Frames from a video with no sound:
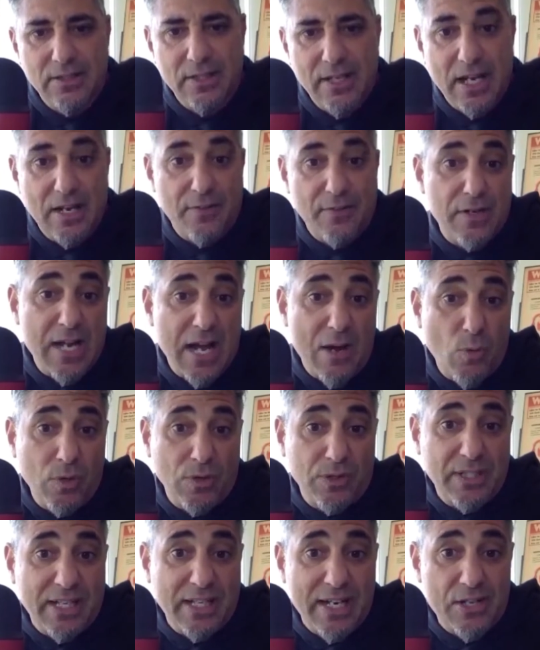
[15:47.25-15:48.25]
And if you're not
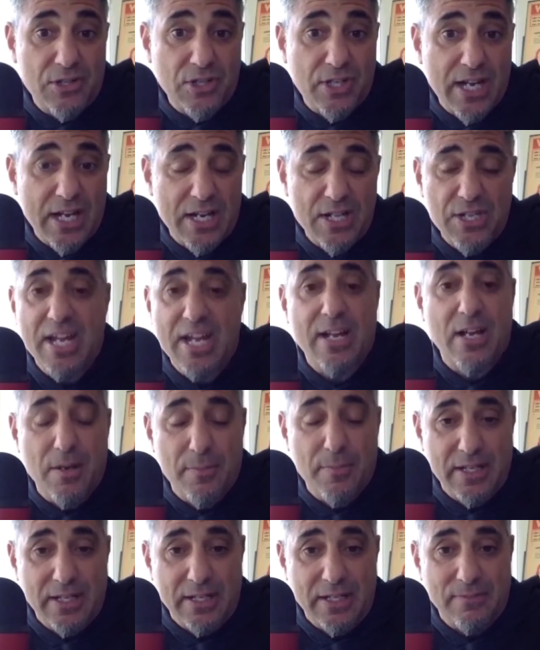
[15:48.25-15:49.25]
willing to get educated, you ain't
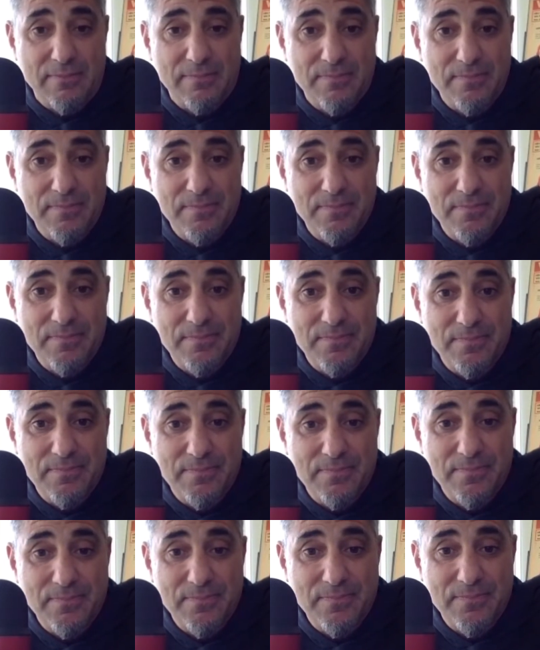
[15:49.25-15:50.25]
coming in.
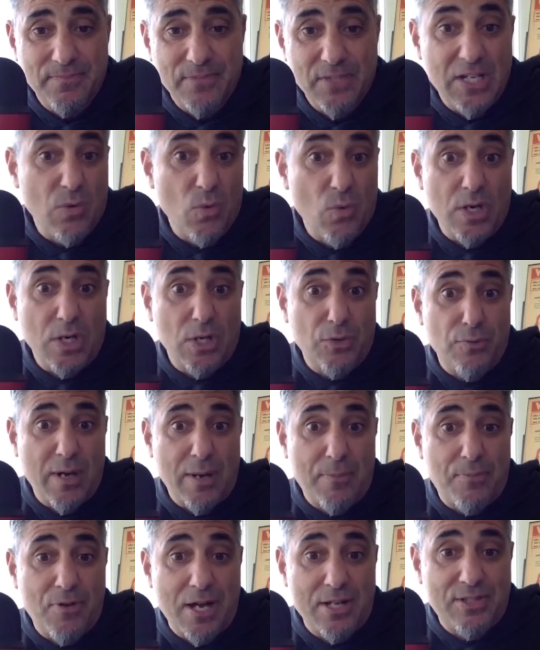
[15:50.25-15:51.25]
You didn't want to go through my
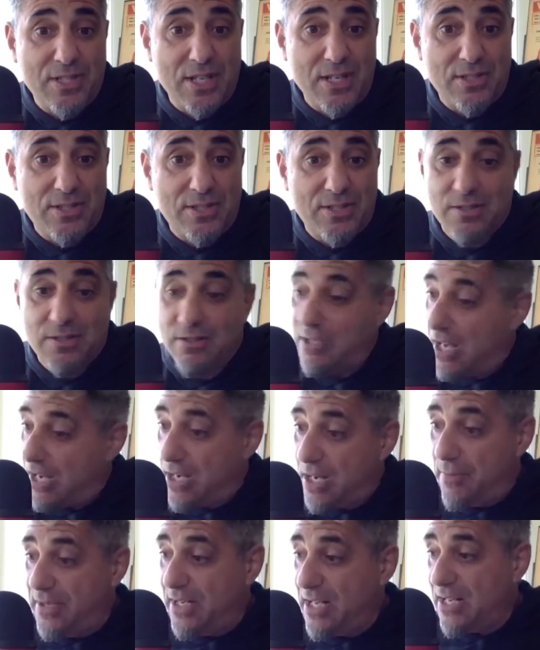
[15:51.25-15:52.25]
process, you ain't
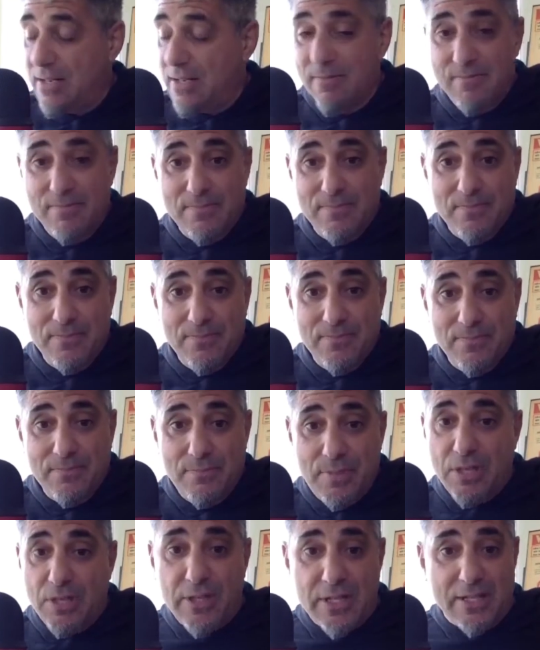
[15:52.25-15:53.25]
coming in.
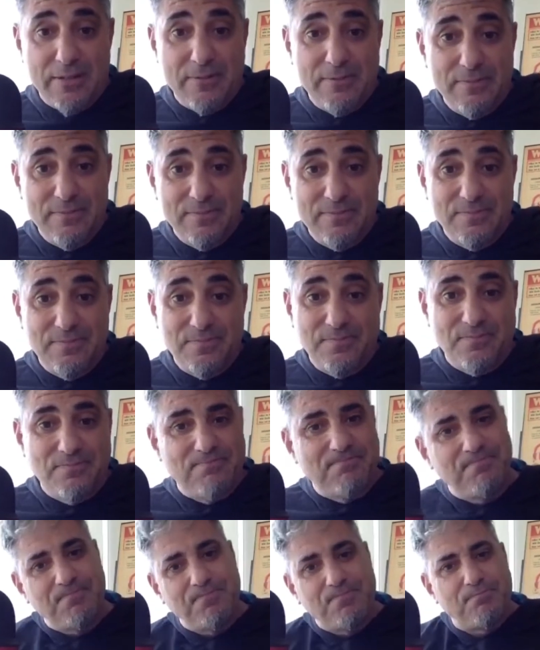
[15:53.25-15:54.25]
Period.
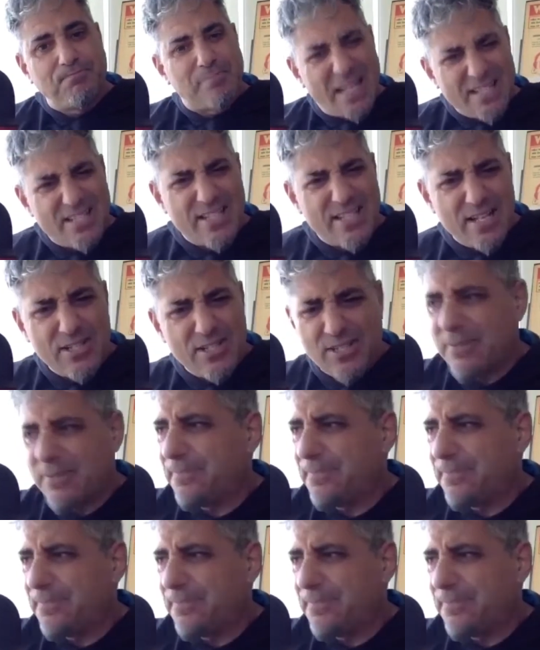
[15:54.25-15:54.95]
Make sense?